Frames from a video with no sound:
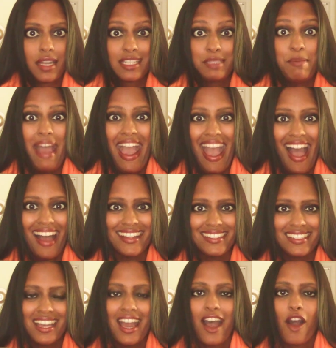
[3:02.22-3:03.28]

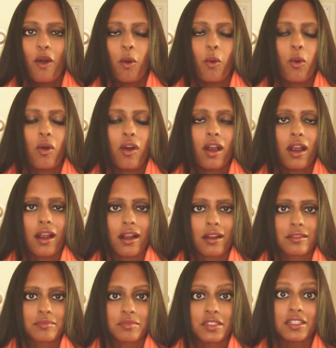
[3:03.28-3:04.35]
expand
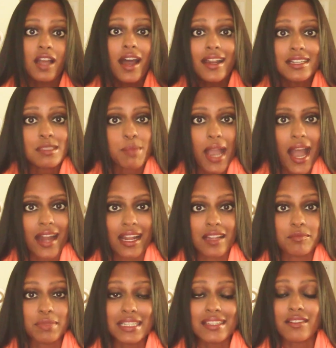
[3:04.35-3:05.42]
or not expand
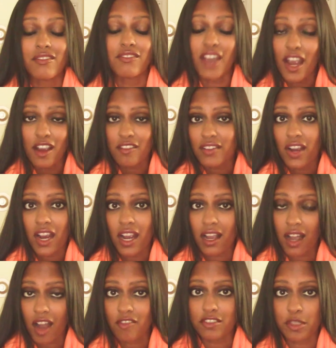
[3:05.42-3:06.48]
and be very, very
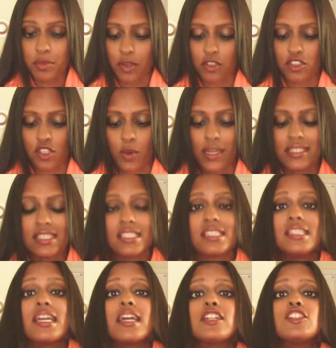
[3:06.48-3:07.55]
comfortable. So it's
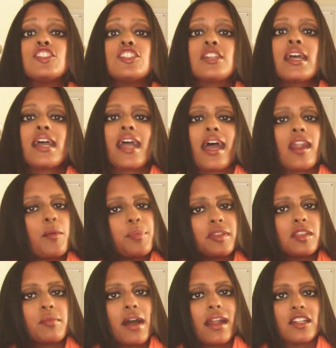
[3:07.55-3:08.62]
stitched, and I'll put
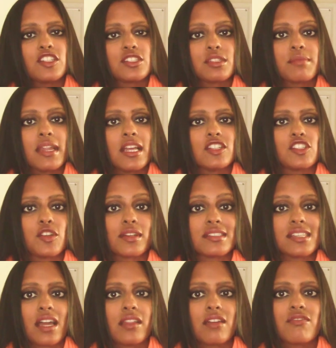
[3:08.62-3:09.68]
them on in just a minute so you can
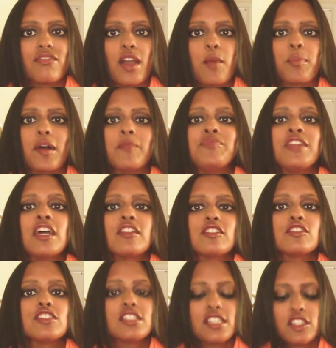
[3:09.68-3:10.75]
see how they fit. But but
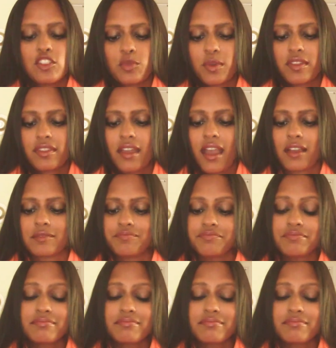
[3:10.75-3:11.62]
they're stitched with like